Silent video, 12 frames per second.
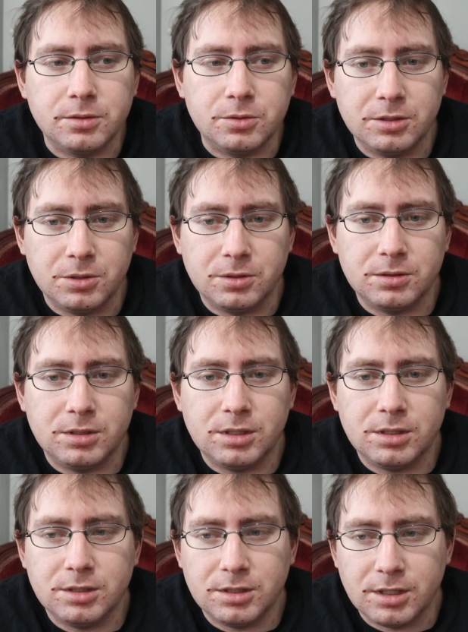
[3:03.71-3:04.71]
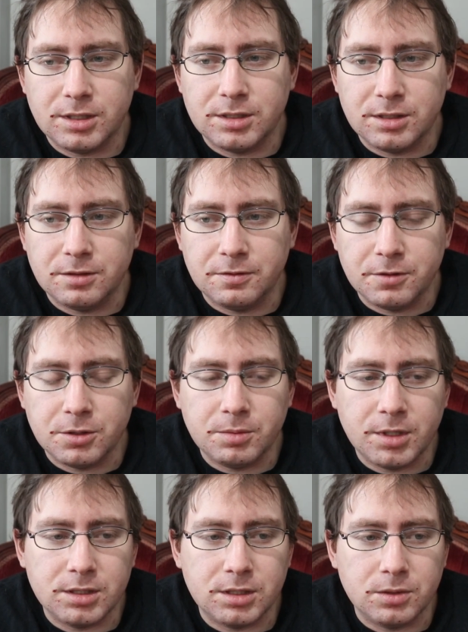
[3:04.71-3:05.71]
the drone shots in the film
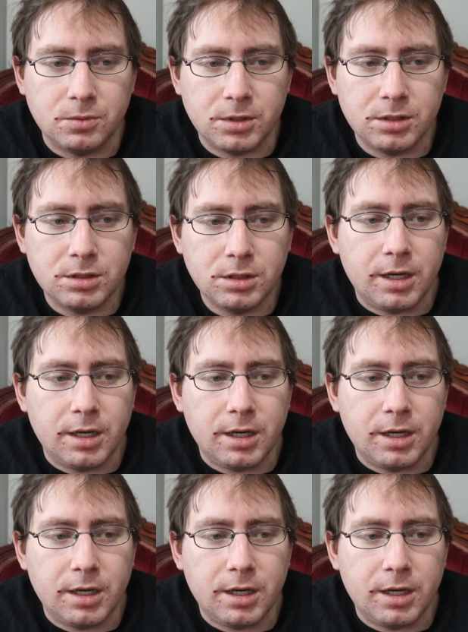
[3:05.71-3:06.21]
actually worked.